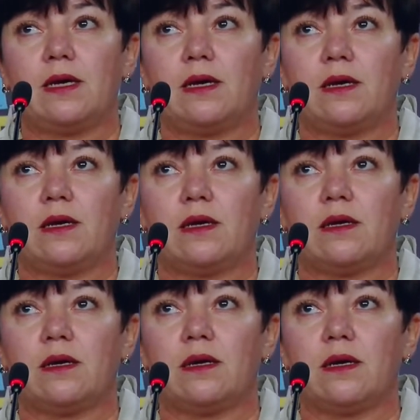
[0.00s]
town, in
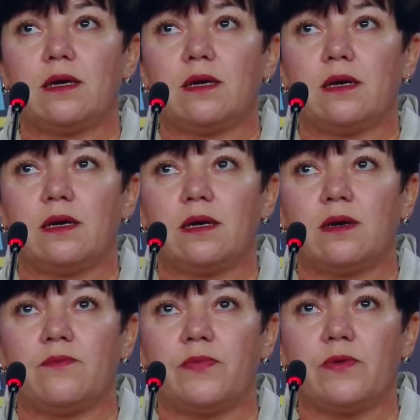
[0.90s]
our city during the
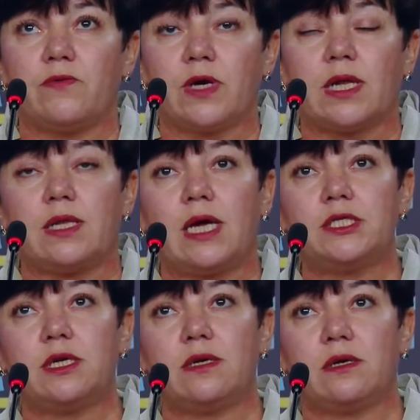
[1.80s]
war.
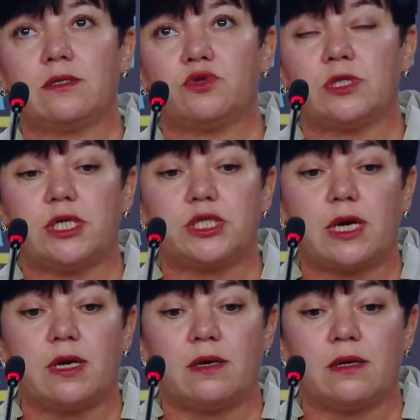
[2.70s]
And
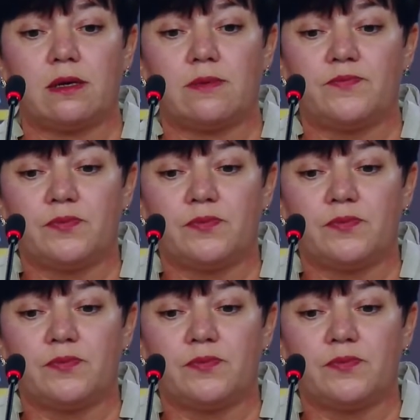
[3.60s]
a teacher